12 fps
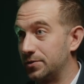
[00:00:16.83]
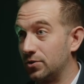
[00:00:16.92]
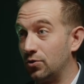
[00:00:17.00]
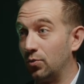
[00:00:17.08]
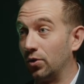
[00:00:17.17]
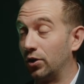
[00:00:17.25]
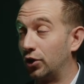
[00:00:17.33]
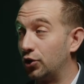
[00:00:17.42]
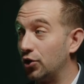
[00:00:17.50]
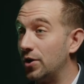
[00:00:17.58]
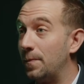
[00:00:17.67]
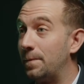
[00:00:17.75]
who were
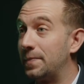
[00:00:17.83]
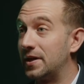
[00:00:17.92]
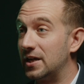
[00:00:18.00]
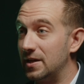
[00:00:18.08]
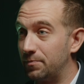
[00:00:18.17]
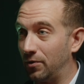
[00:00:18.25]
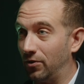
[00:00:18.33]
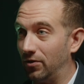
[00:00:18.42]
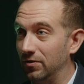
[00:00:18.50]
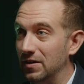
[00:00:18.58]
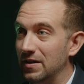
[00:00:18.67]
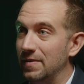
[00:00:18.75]
good
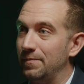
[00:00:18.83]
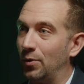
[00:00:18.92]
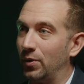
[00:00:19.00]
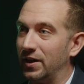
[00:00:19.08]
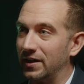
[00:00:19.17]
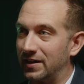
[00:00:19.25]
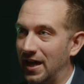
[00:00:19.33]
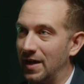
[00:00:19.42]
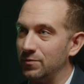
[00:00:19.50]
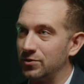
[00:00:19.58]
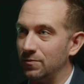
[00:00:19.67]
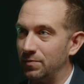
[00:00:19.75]
people, but when it
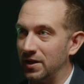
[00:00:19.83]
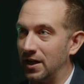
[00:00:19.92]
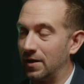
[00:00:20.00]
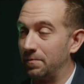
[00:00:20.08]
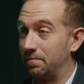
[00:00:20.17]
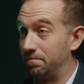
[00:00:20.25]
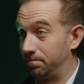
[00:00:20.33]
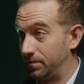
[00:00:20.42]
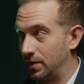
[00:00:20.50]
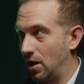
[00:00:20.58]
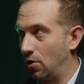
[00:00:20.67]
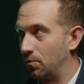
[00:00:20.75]
came to being,
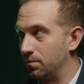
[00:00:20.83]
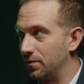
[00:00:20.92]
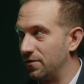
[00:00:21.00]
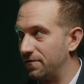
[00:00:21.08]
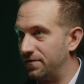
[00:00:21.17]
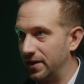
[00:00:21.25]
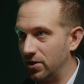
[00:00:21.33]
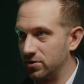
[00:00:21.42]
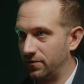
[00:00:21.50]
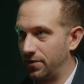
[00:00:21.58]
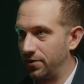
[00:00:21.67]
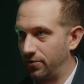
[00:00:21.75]
figures
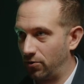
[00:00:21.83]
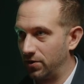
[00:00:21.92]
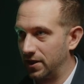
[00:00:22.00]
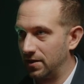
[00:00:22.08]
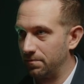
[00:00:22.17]
of authority and